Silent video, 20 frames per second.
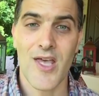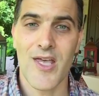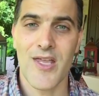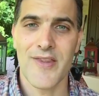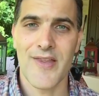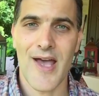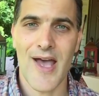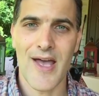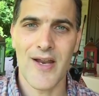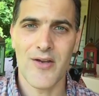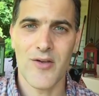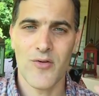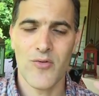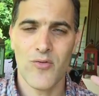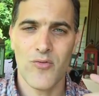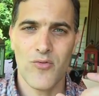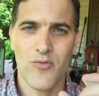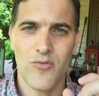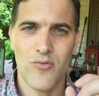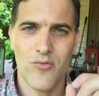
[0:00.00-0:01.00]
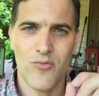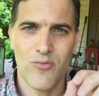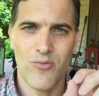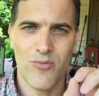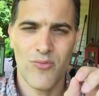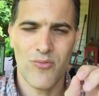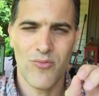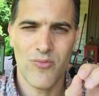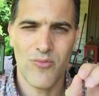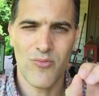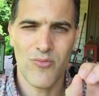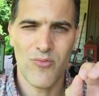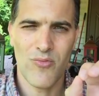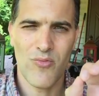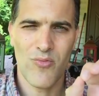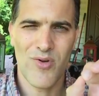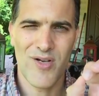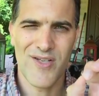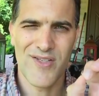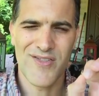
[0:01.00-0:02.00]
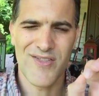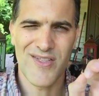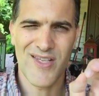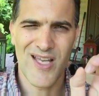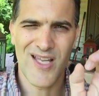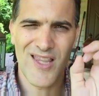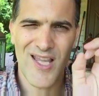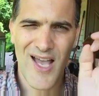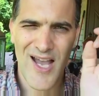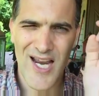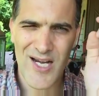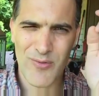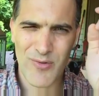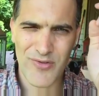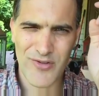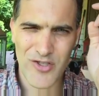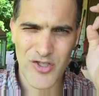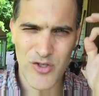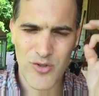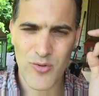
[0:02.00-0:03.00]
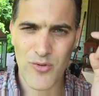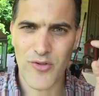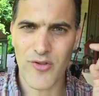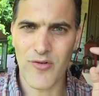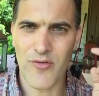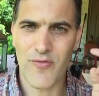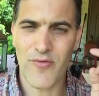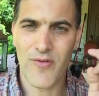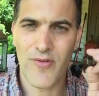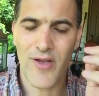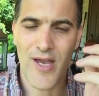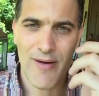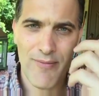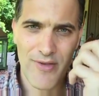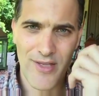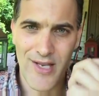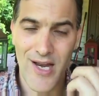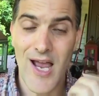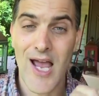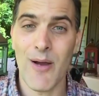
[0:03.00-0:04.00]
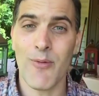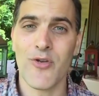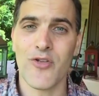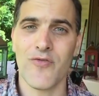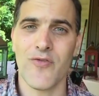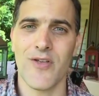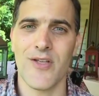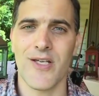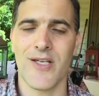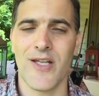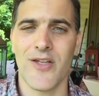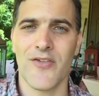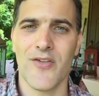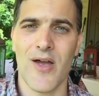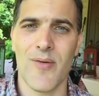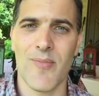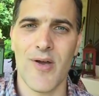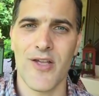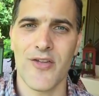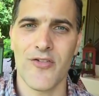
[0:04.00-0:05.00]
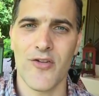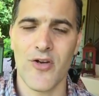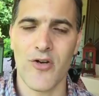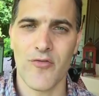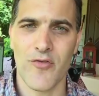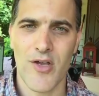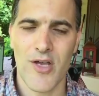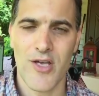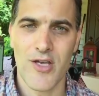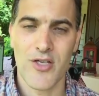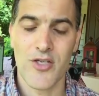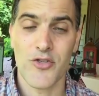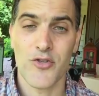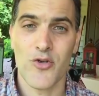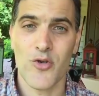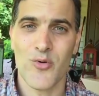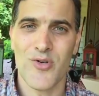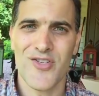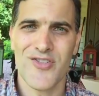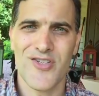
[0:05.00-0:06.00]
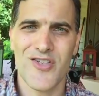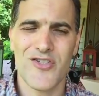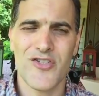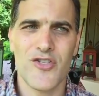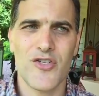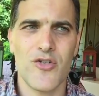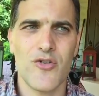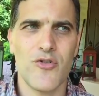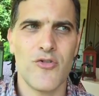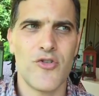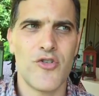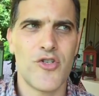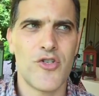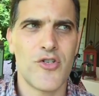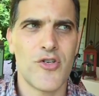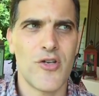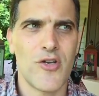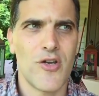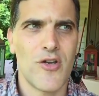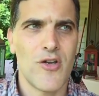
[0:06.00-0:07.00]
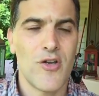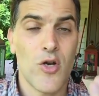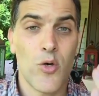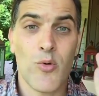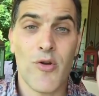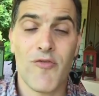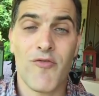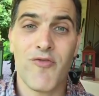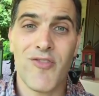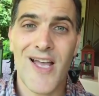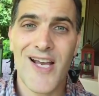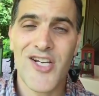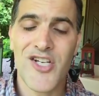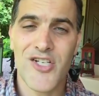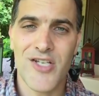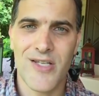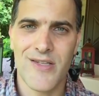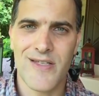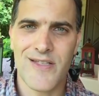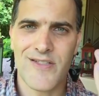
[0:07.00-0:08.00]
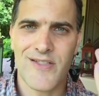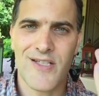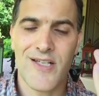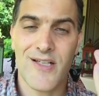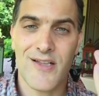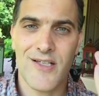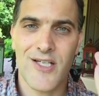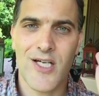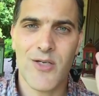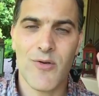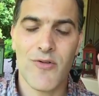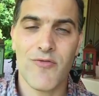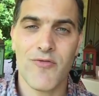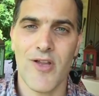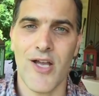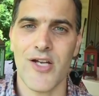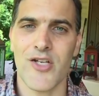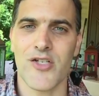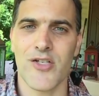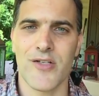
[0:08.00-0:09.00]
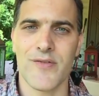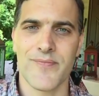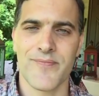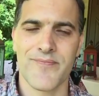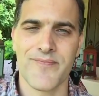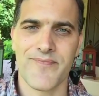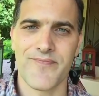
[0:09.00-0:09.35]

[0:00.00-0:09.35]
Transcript: that was aligned with the truth of everything I was feeling inside myself. So it was this huge reflection, this clear reflection.